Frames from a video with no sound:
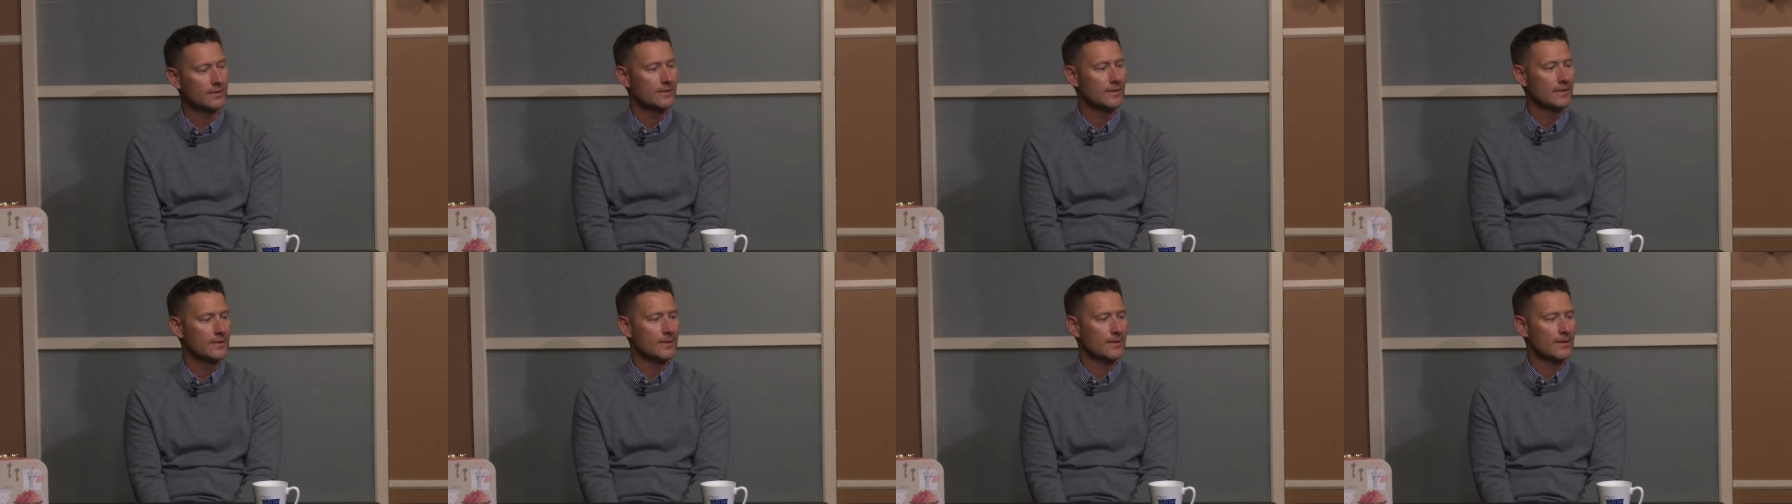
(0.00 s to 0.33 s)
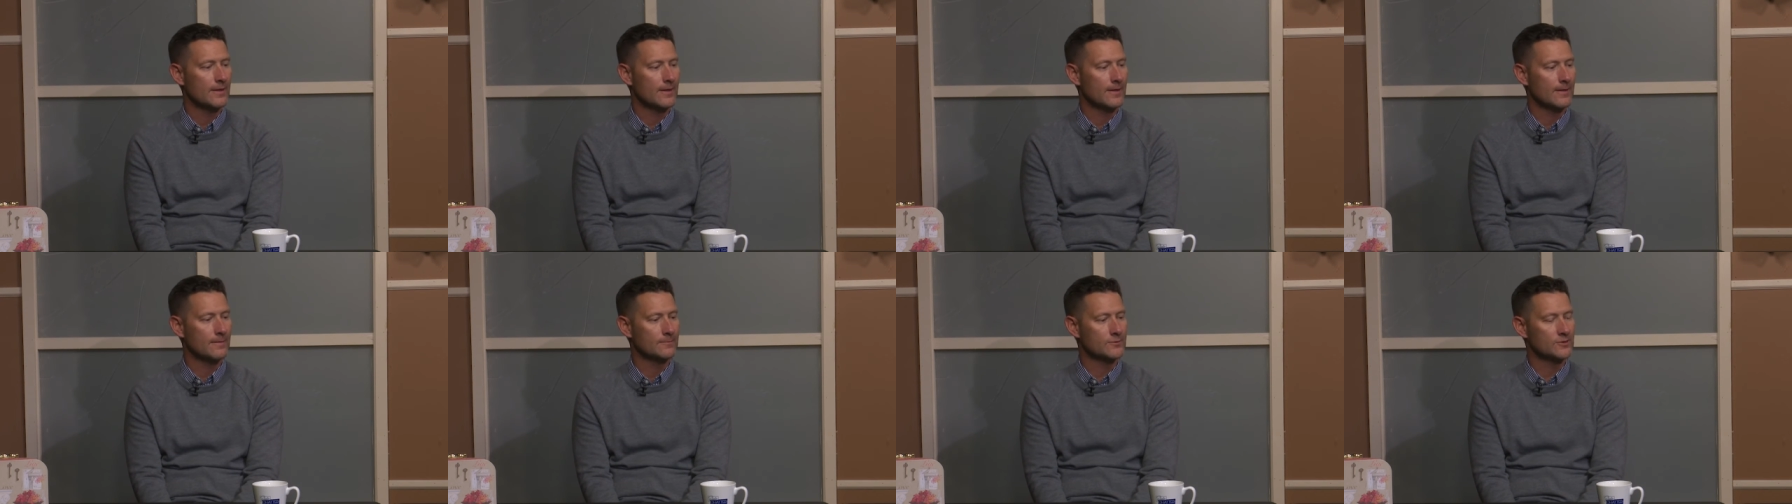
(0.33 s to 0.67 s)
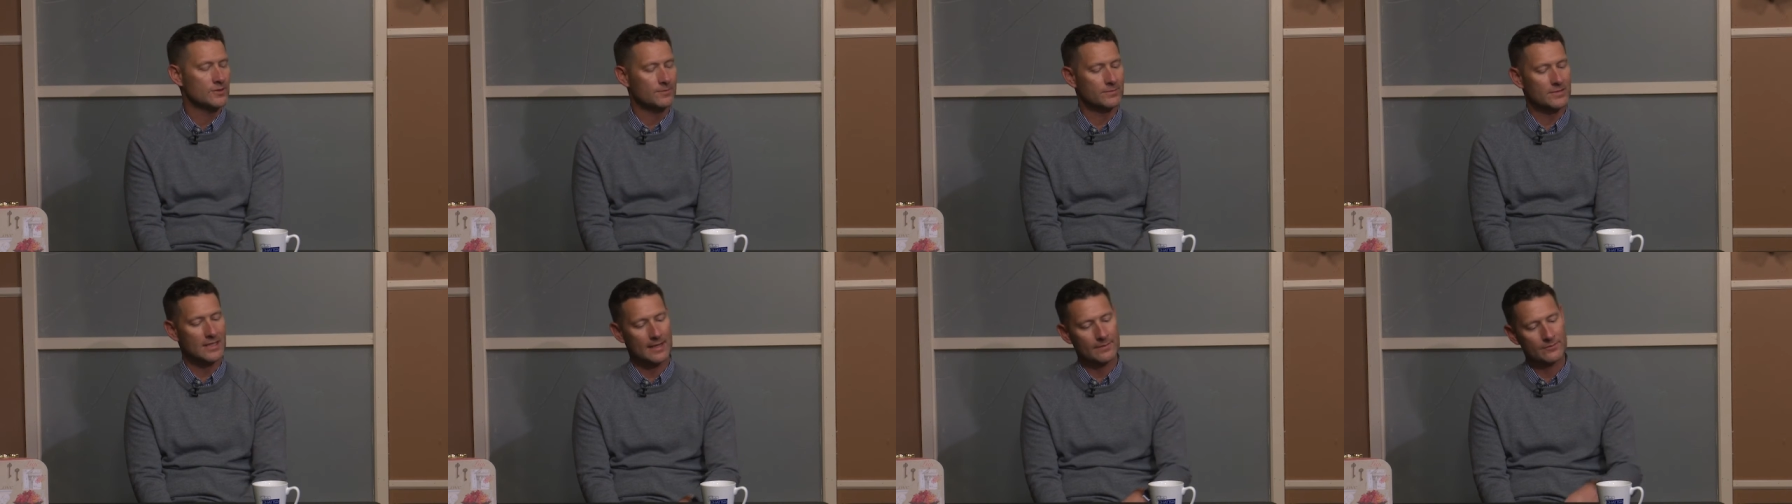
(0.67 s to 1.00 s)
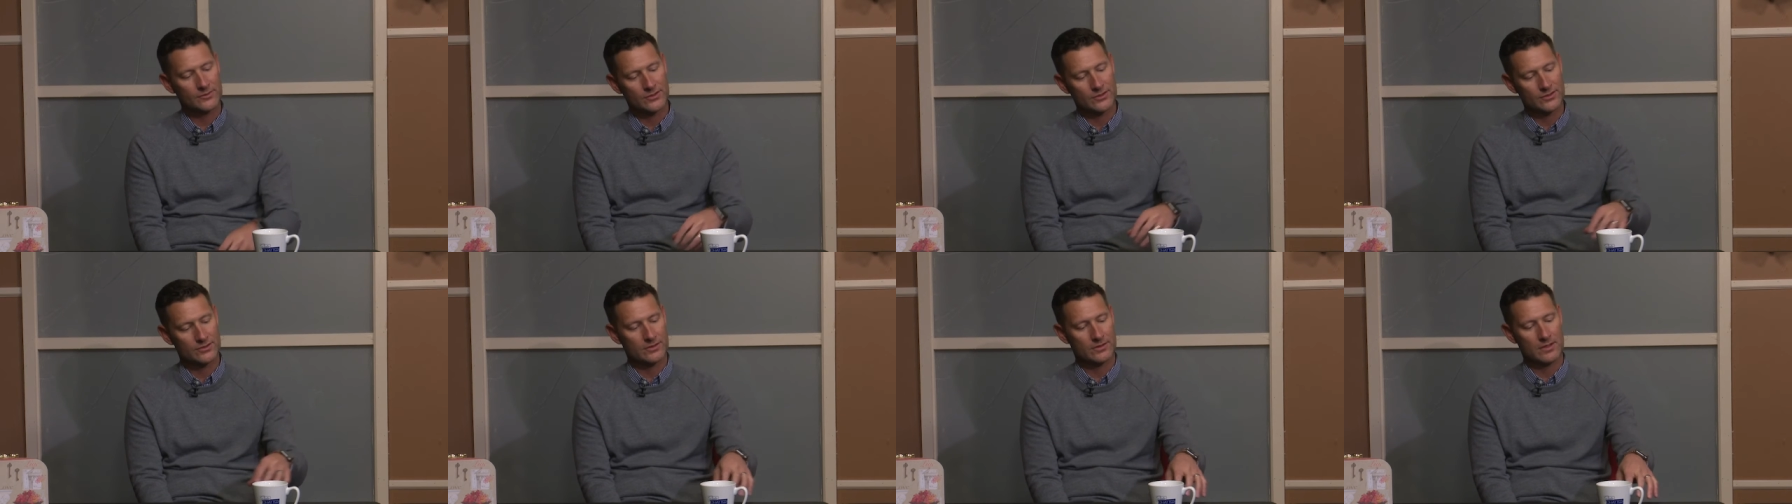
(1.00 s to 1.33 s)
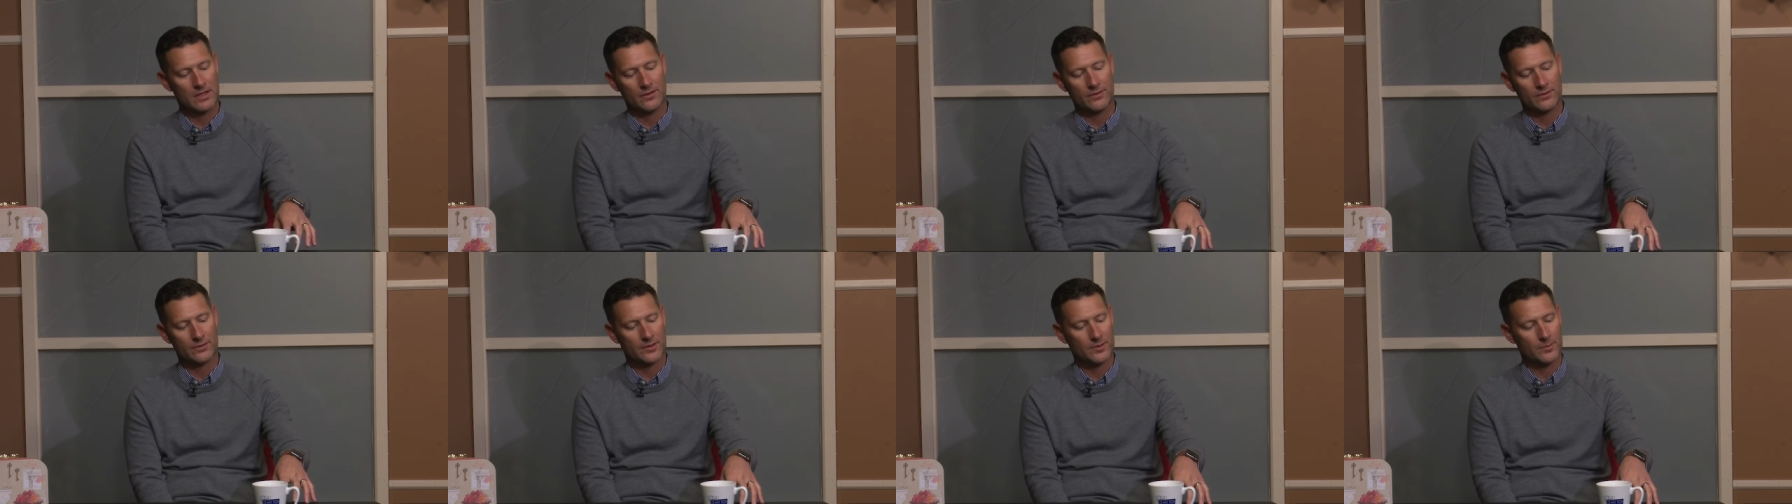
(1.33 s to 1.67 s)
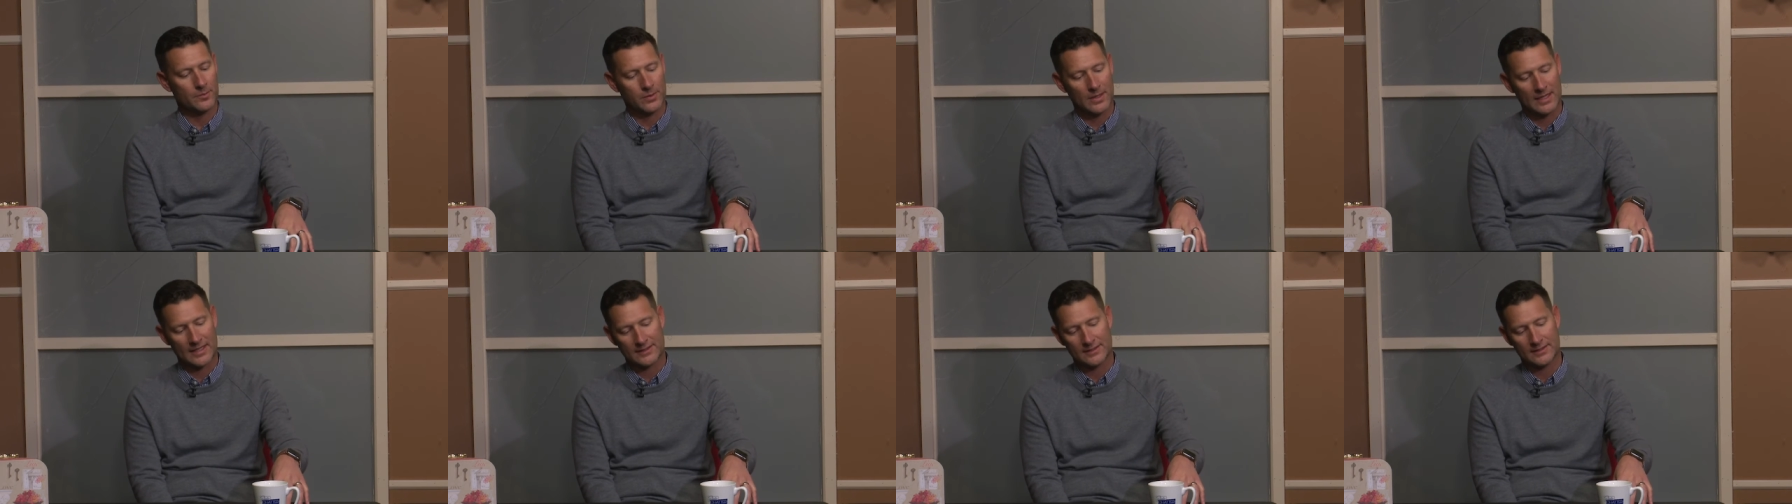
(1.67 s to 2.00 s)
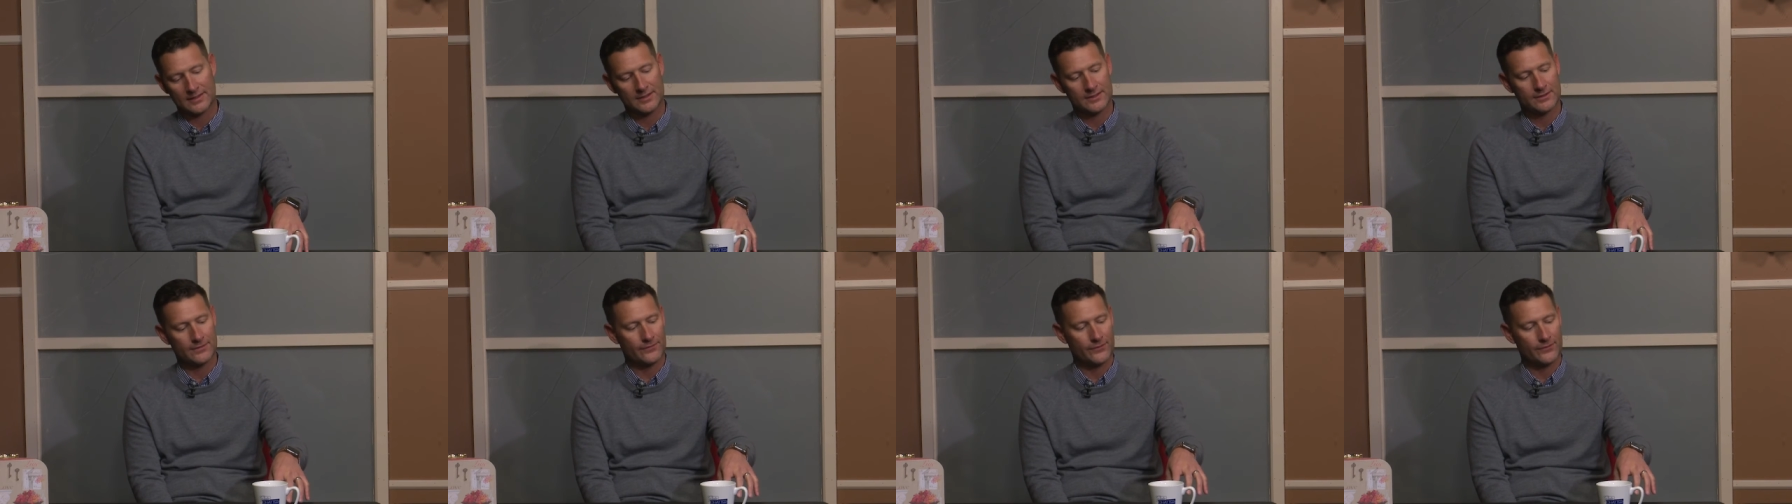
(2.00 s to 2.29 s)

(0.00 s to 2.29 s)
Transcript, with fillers: Mm -hmm. um, sometimes there's other complexities.